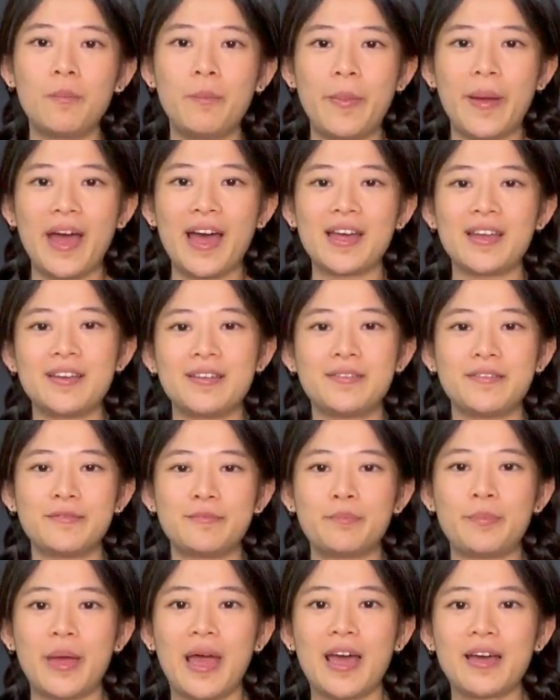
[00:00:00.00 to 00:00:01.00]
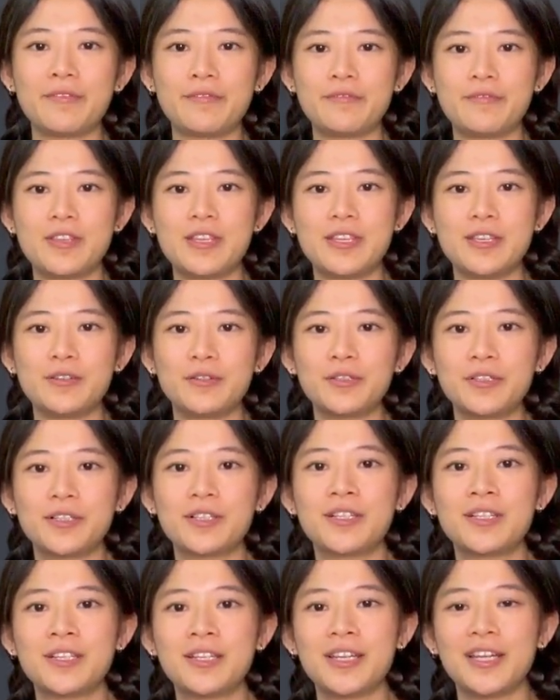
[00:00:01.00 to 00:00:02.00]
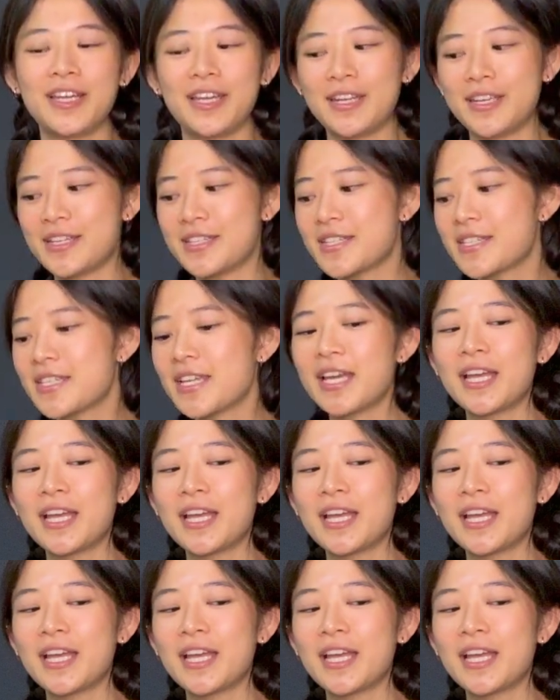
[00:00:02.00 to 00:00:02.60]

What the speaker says: bat feel it is.